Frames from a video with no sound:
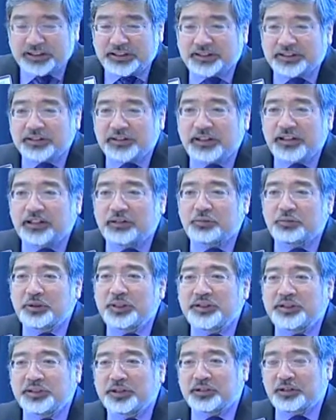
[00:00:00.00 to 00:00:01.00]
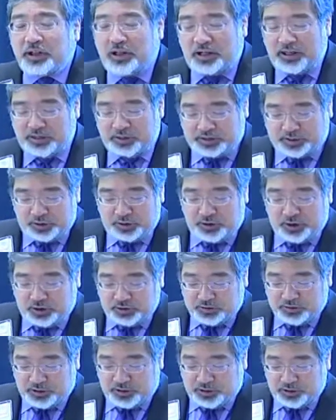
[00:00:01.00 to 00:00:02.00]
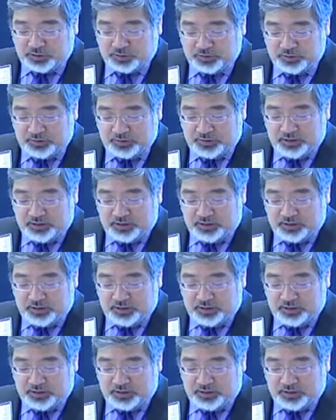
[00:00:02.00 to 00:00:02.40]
is a recent law, as you all know.